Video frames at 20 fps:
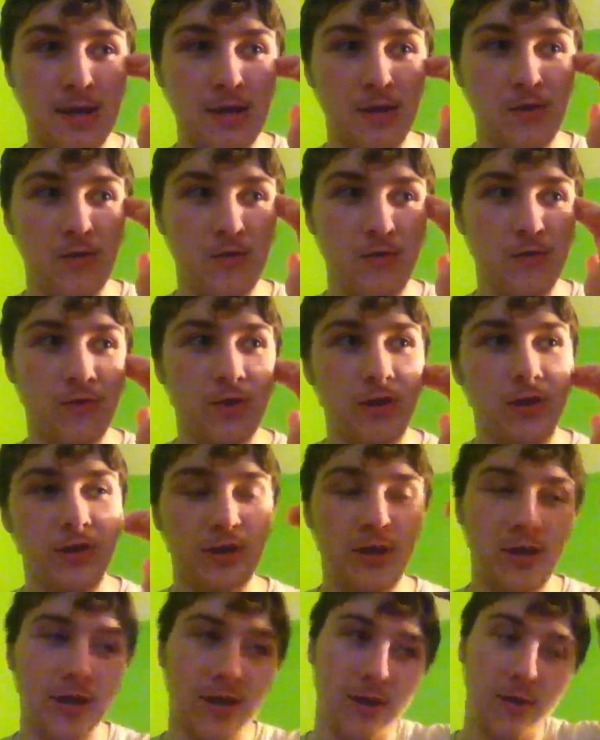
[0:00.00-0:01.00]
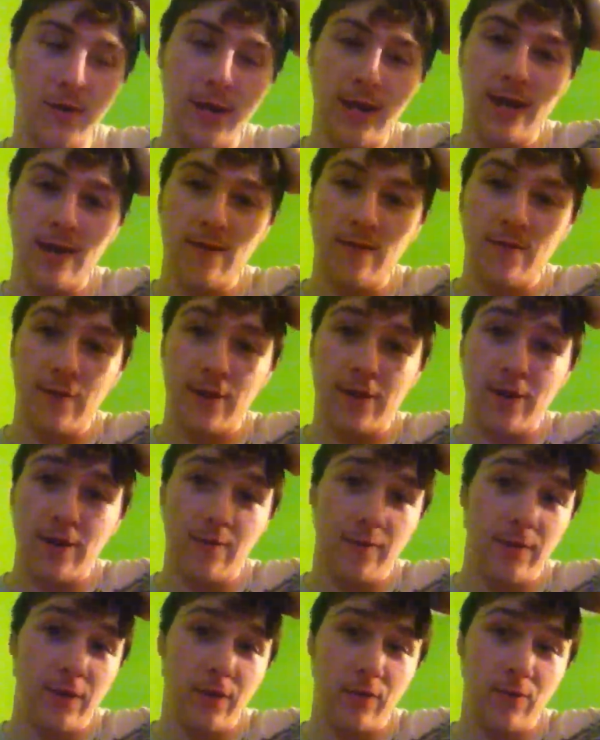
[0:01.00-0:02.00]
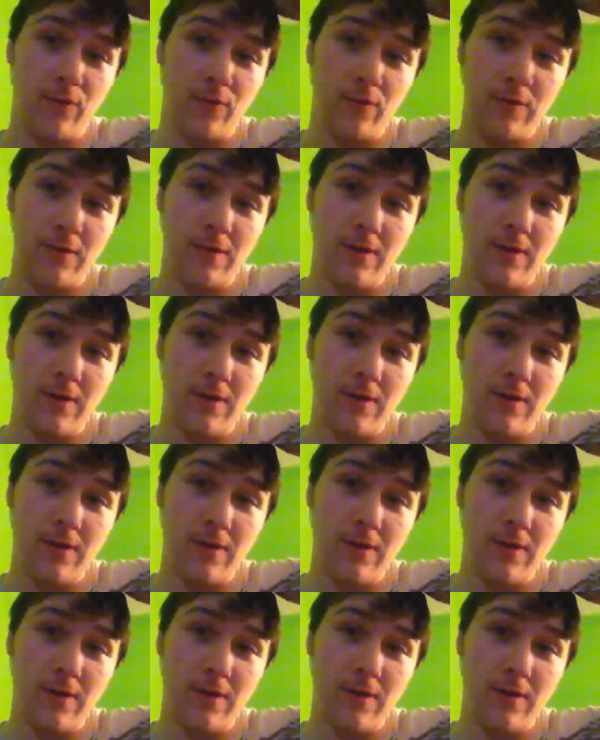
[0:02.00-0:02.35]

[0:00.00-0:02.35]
you just got okay for an interview,